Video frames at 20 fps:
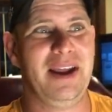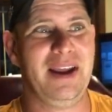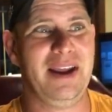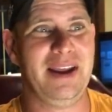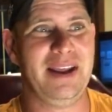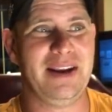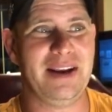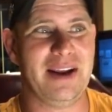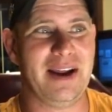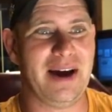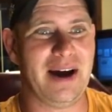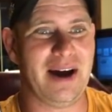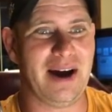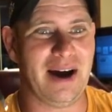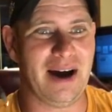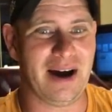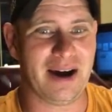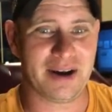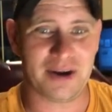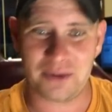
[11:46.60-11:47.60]
And
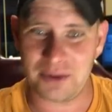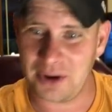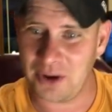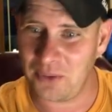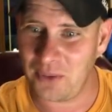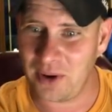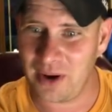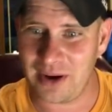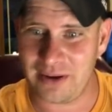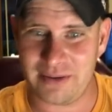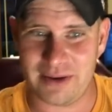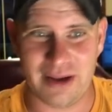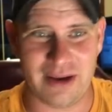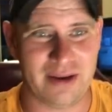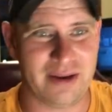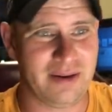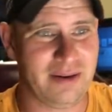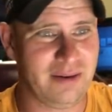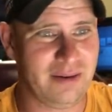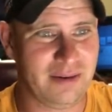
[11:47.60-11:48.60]
I don't know what I've
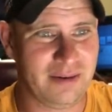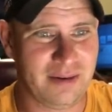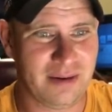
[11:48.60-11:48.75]
done.